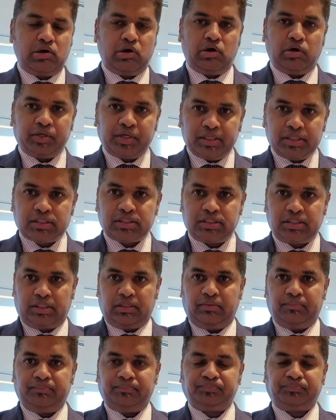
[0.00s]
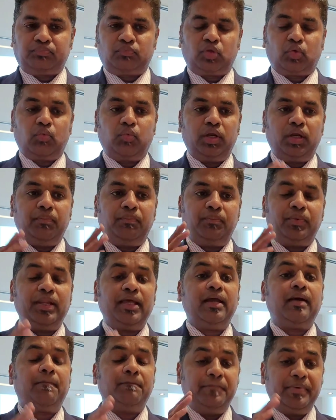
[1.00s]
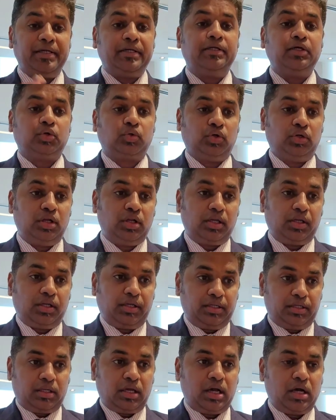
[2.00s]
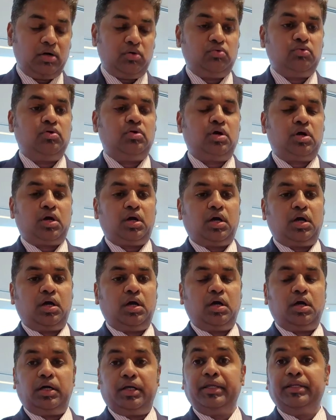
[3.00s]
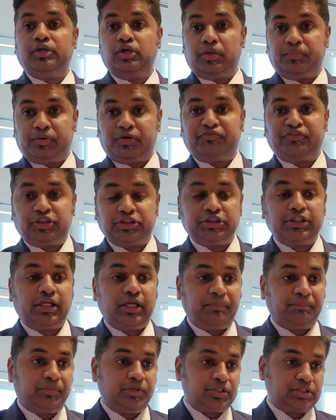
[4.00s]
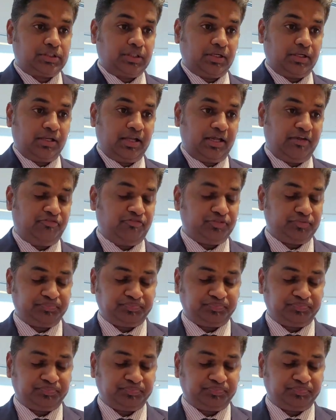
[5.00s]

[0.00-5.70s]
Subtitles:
honesty will play a big role in in your professional and personal life.